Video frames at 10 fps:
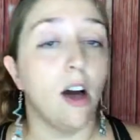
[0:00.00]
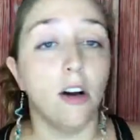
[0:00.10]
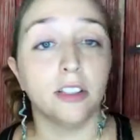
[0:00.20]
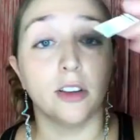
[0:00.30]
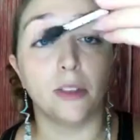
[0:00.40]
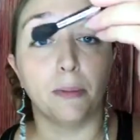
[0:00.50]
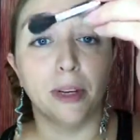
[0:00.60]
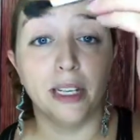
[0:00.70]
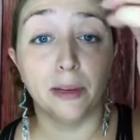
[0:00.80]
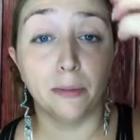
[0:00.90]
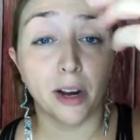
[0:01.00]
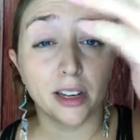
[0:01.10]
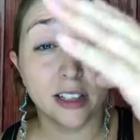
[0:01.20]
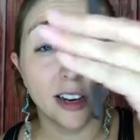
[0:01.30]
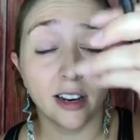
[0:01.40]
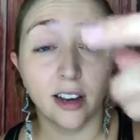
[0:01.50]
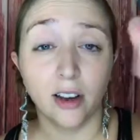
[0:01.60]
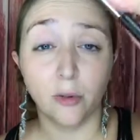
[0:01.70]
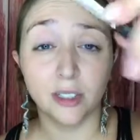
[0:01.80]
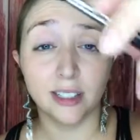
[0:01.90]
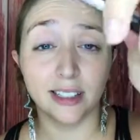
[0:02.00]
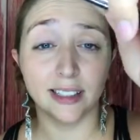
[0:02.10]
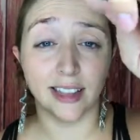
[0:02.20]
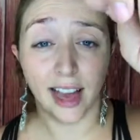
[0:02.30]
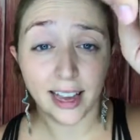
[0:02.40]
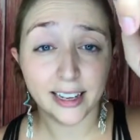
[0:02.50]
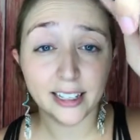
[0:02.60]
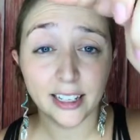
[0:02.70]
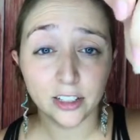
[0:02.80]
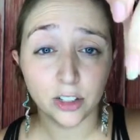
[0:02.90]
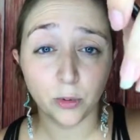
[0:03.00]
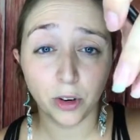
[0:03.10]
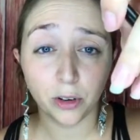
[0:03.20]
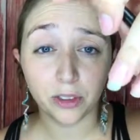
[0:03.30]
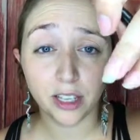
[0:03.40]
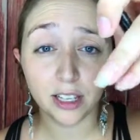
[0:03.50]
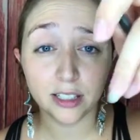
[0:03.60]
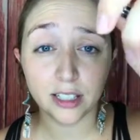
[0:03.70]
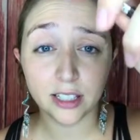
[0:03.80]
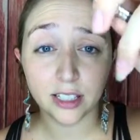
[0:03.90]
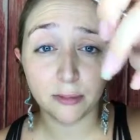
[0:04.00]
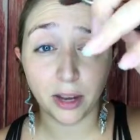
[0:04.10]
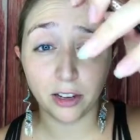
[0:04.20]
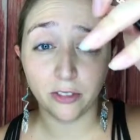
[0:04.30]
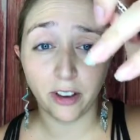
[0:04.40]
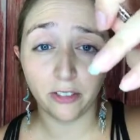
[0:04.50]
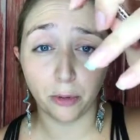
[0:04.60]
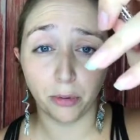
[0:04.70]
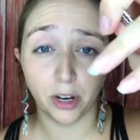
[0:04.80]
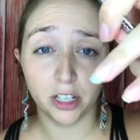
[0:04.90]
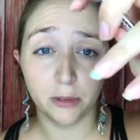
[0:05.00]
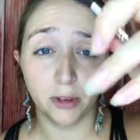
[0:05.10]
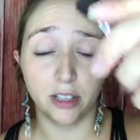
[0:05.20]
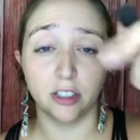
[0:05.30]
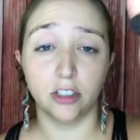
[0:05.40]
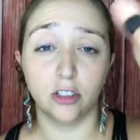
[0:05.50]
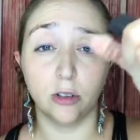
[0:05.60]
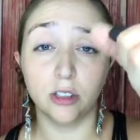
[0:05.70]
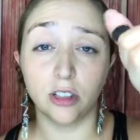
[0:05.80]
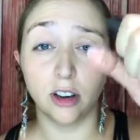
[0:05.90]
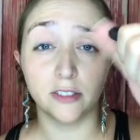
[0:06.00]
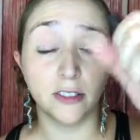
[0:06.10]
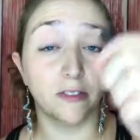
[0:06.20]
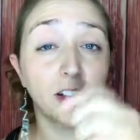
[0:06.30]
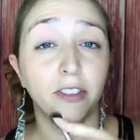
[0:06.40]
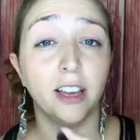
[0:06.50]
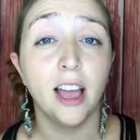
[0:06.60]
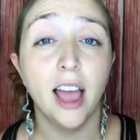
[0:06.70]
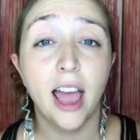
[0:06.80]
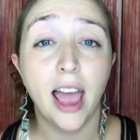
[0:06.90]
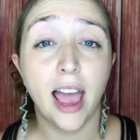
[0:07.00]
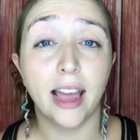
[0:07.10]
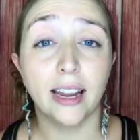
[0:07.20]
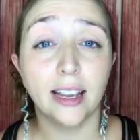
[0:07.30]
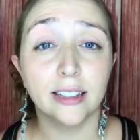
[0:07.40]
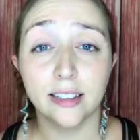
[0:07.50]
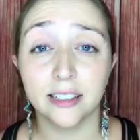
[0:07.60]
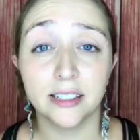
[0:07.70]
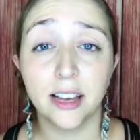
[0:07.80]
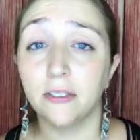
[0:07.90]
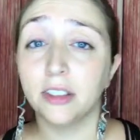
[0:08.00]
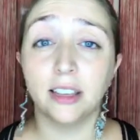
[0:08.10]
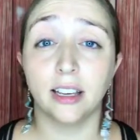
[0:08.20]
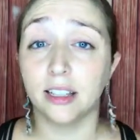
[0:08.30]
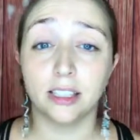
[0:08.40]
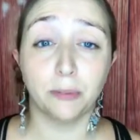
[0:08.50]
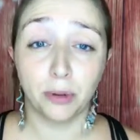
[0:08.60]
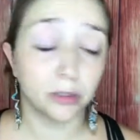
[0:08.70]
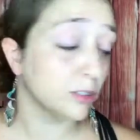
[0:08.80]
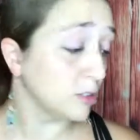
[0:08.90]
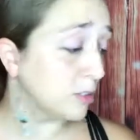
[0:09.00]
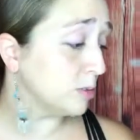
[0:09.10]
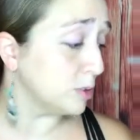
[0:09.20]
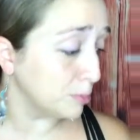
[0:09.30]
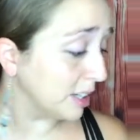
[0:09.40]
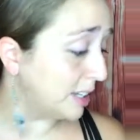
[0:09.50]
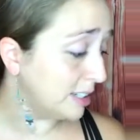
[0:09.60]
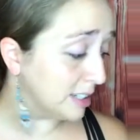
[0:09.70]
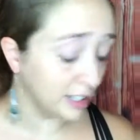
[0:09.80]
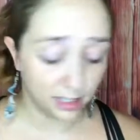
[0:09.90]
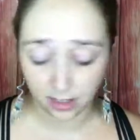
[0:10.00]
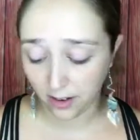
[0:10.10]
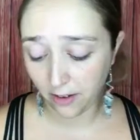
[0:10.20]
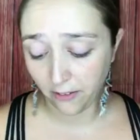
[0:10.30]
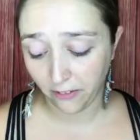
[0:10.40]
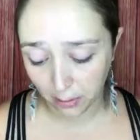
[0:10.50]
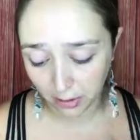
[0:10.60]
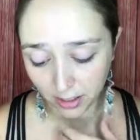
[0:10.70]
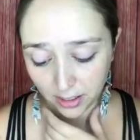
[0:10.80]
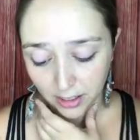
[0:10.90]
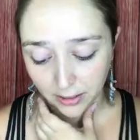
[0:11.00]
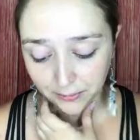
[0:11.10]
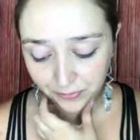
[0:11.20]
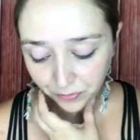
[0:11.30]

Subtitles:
Also, the blending brush was designed to work with these. This is my new favorite brush because it's so soft and fluffy, and it does everything it's supposed to do to blend fabulously.